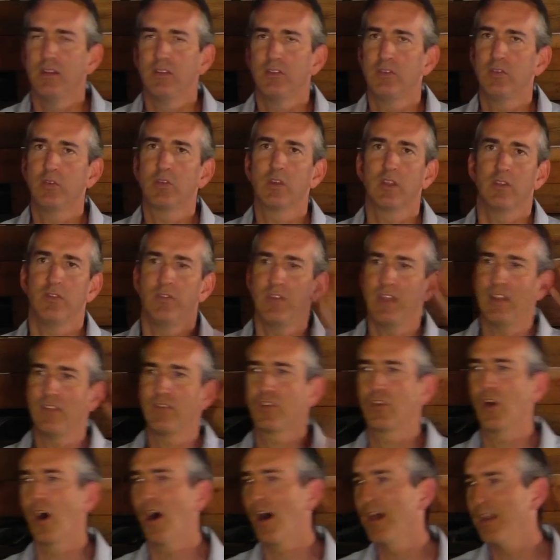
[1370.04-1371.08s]
to convince
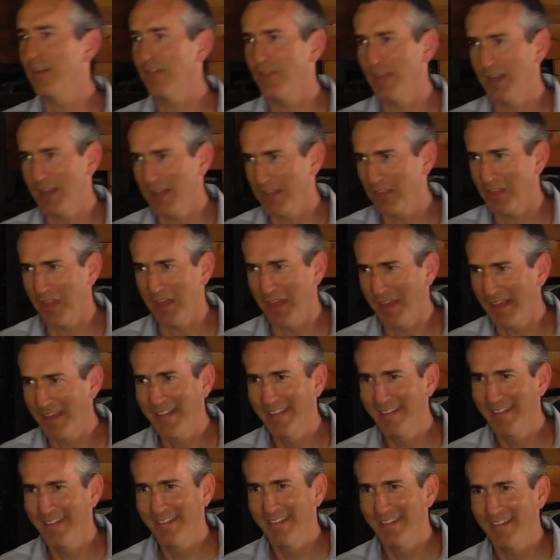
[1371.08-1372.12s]
God of anything.
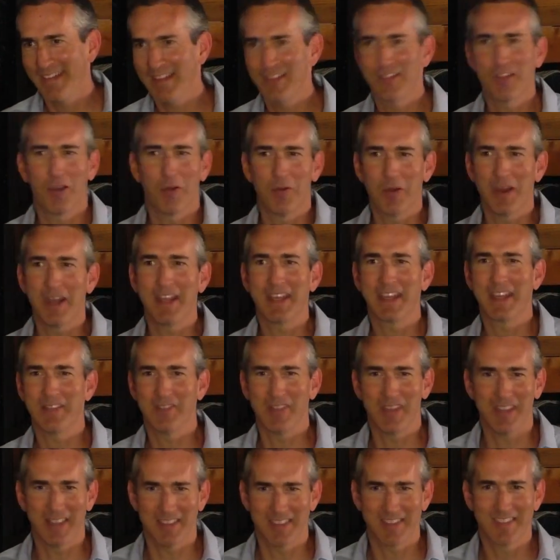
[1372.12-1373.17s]
He's already
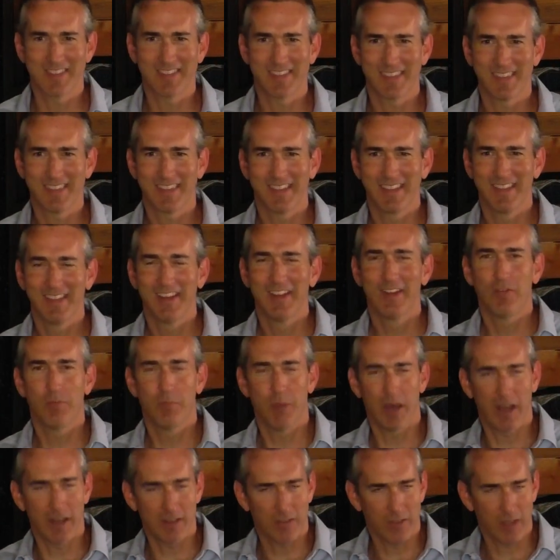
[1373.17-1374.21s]
convinced.
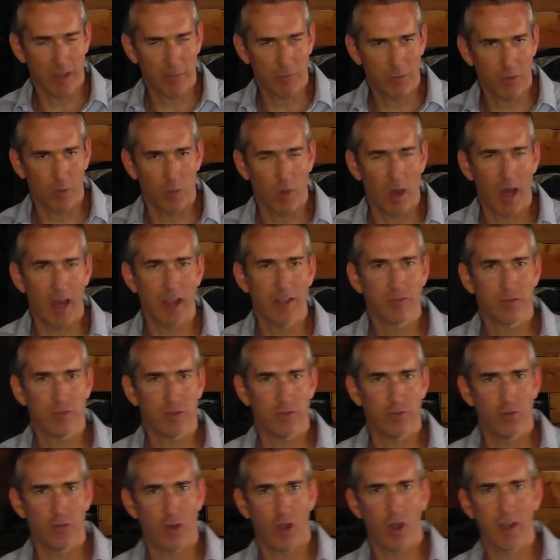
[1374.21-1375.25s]
But it's up to us
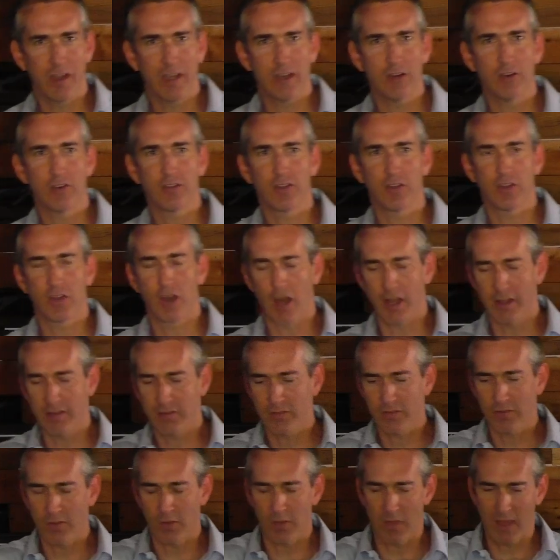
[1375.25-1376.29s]
to draw near to God
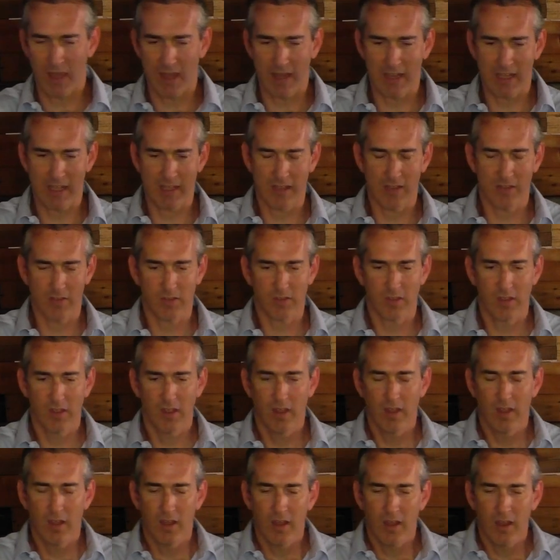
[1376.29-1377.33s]
so that His
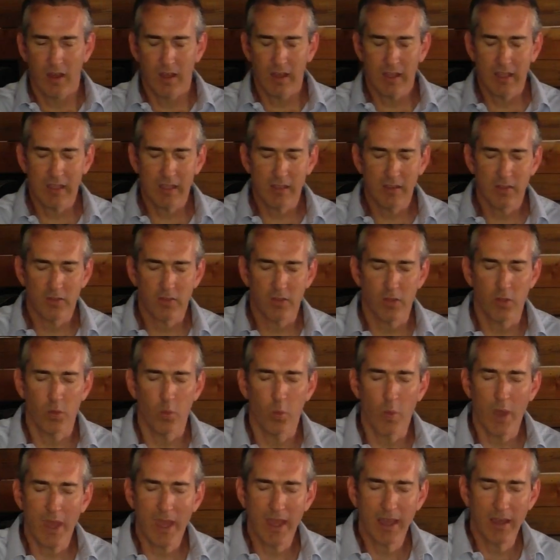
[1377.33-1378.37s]
the
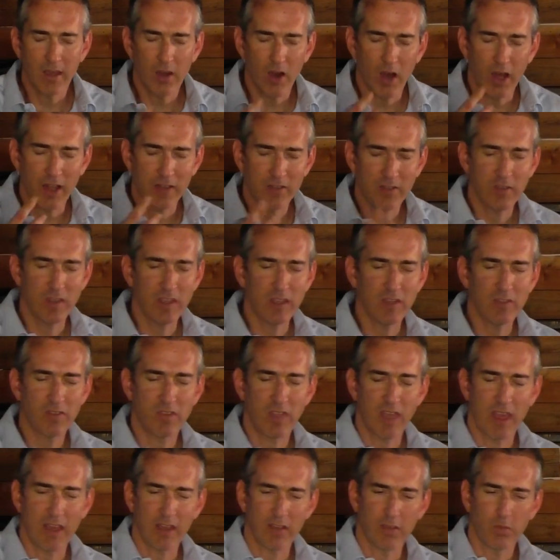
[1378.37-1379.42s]
way God sees
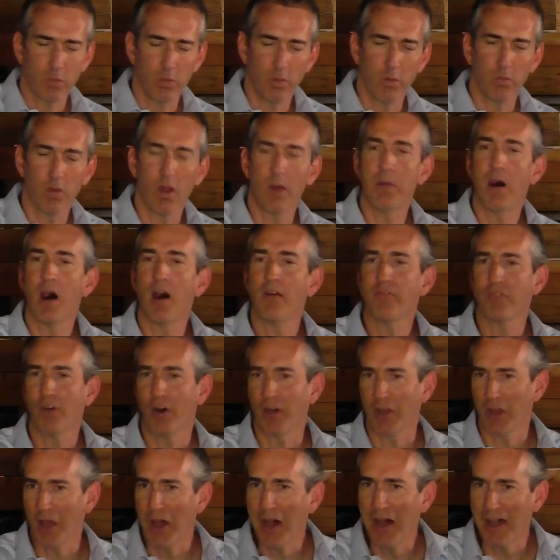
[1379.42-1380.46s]
things will rub off
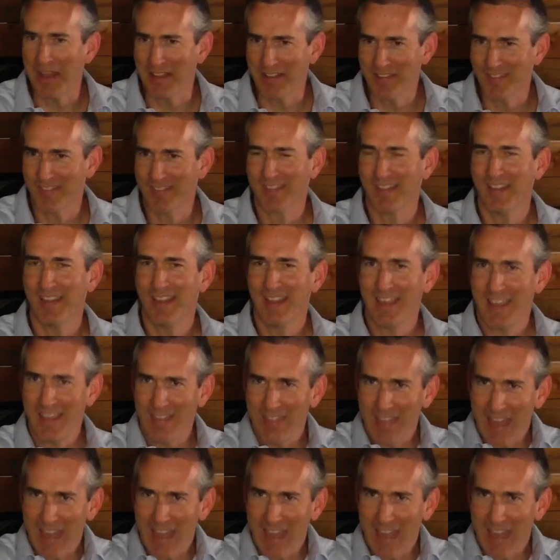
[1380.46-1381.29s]
on us in